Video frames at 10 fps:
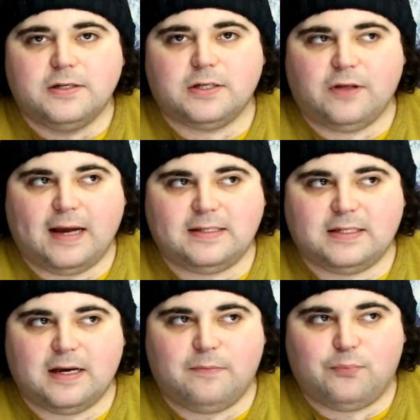So
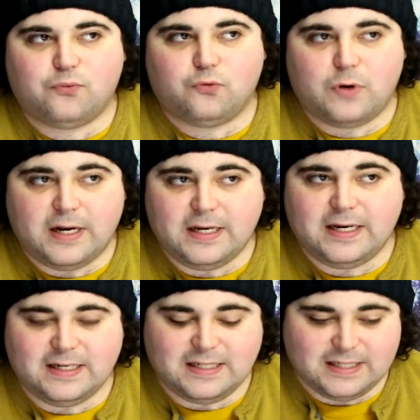that's a pretty
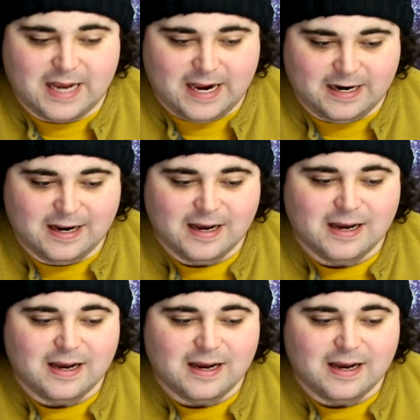insane